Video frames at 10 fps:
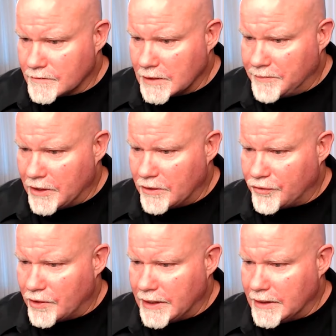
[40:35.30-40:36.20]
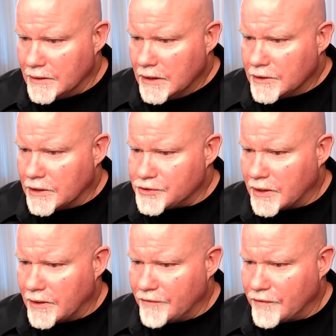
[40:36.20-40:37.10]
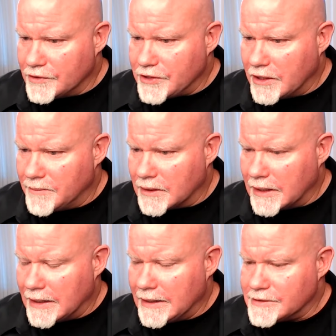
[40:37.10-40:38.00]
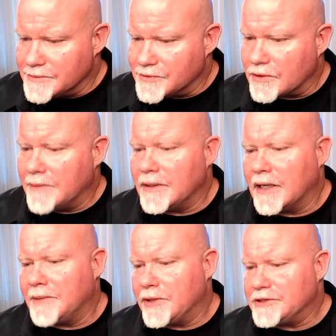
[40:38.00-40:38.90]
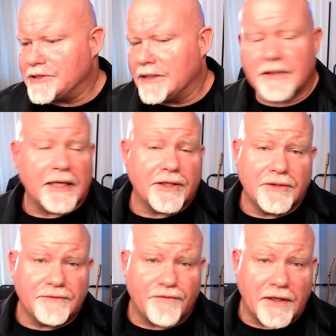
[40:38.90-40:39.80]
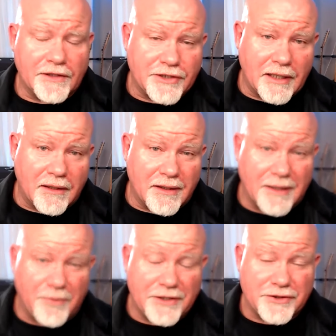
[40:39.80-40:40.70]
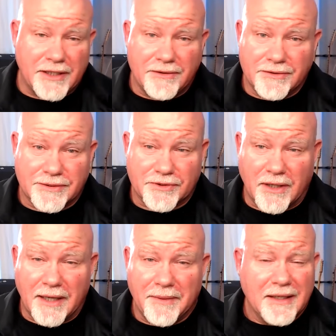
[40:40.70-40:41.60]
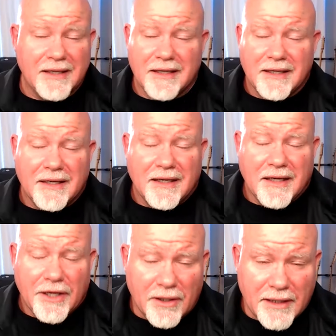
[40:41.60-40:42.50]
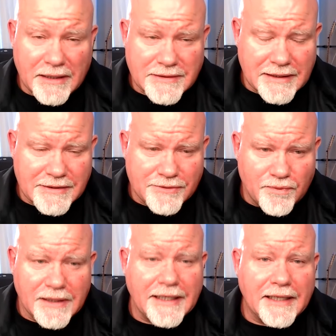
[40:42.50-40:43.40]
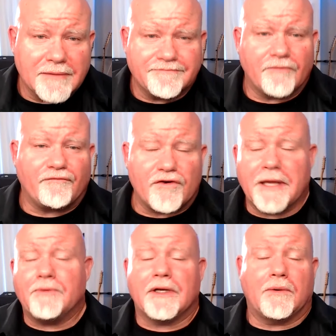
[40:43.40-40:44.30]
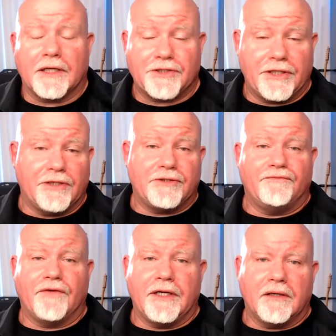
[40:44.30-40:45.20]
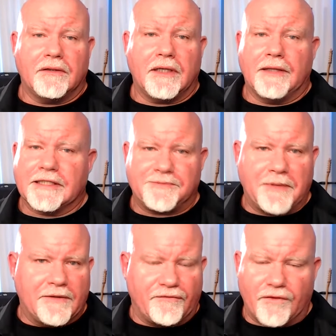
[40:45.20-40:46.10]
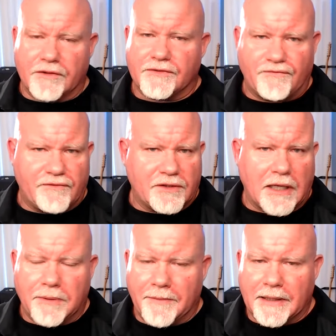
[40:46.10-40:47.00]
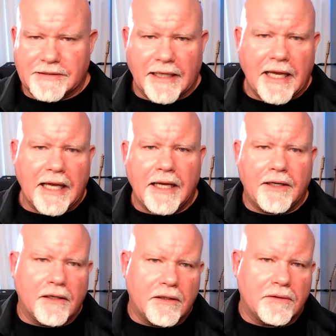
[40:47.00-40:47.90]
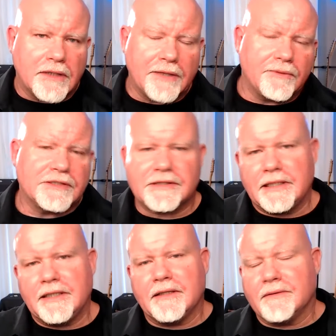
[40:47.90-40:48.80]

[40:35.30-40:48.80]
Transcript: Beer 30. Not sure how I found the channel, but glad I did subscribe. And I appreciate that you did find the channel, and I appreciate you subscribe. You know, it's really, for me, when I watch a YouTube video and they spend the first couple of minutes saying, hey, you know, like what you see,